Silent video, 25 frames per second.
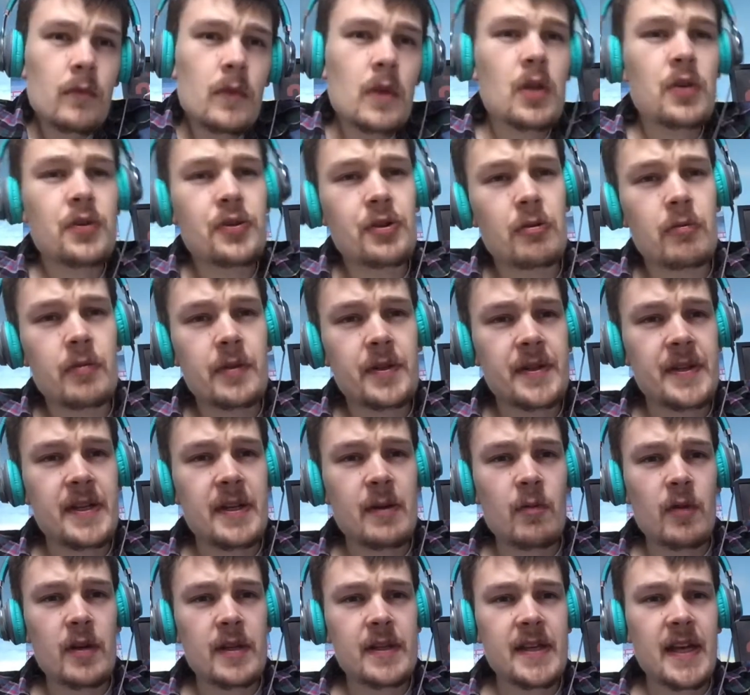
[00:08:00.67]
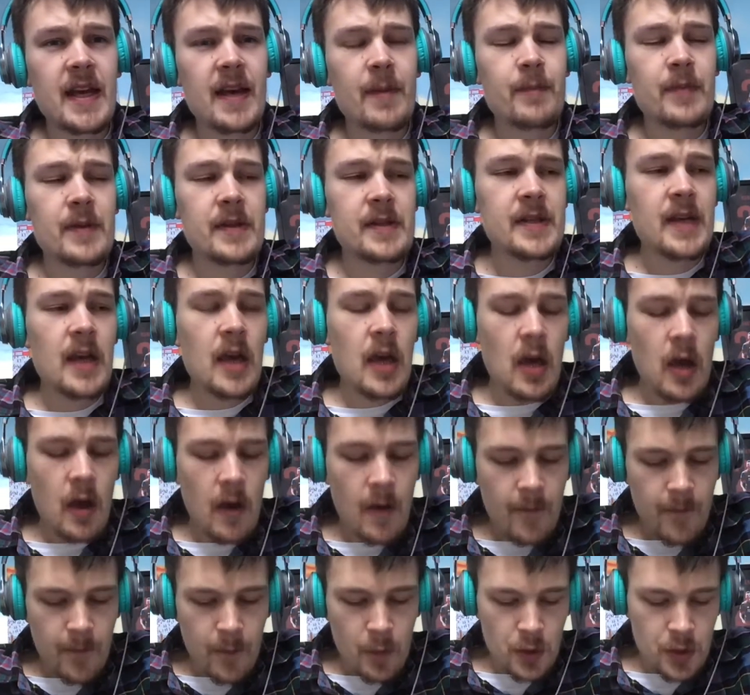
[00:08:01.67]
So we'll see what happens
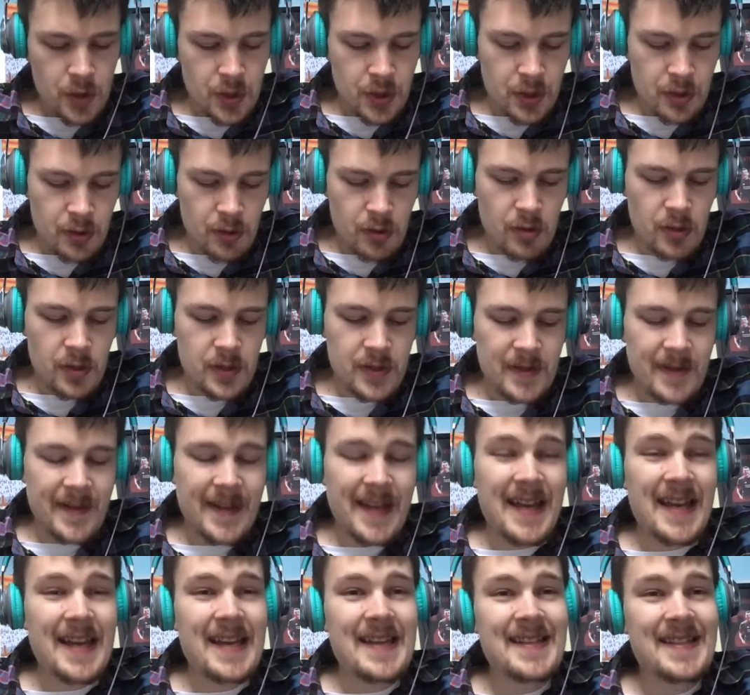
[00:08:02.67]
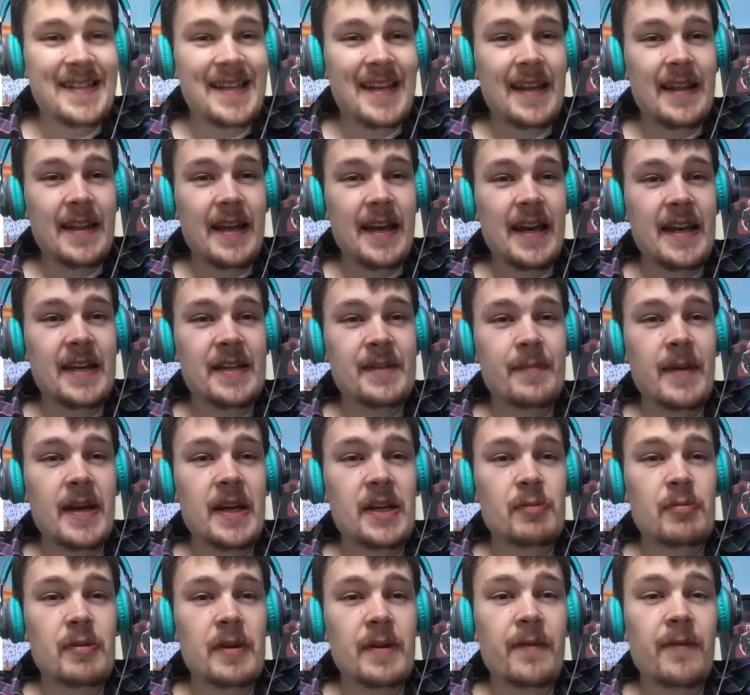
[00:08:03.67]
for sure. So that is it. That is
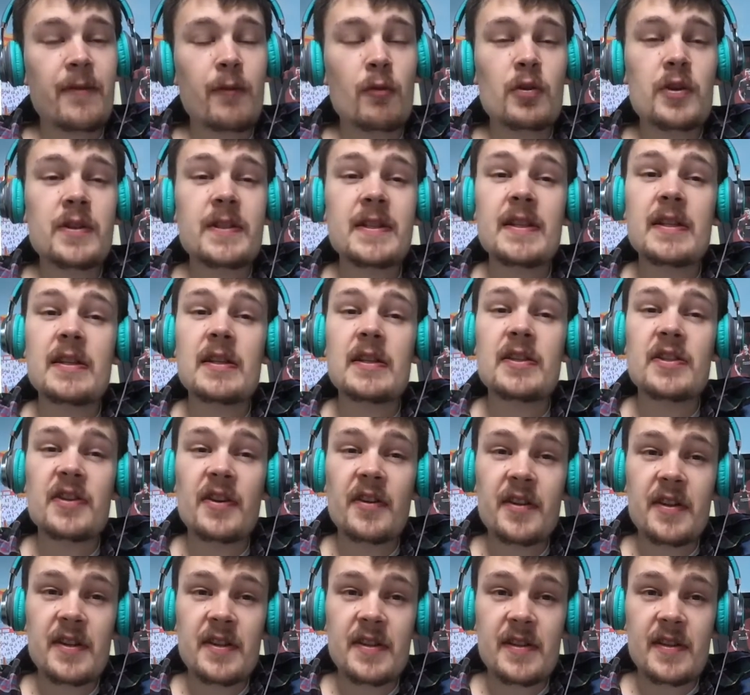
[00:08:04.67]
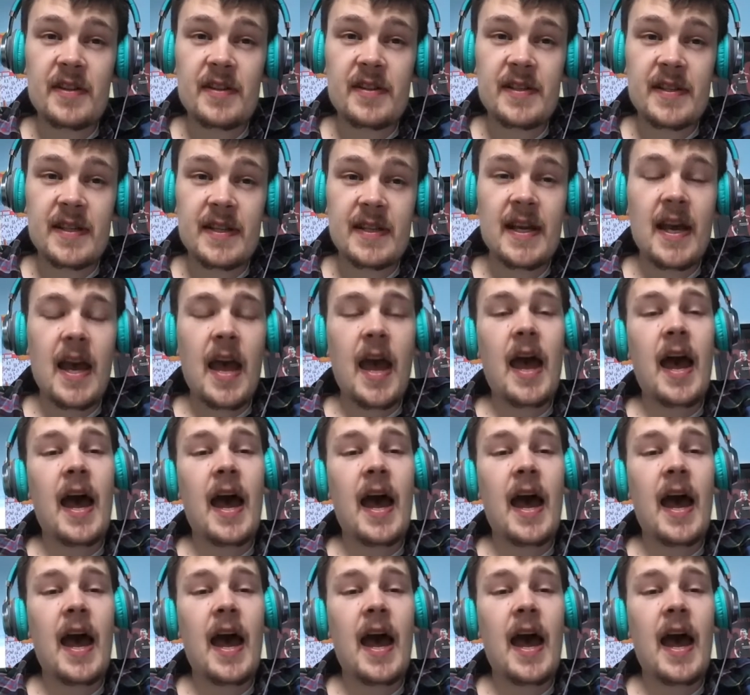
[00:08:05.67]
Match Week 14 done and dusted.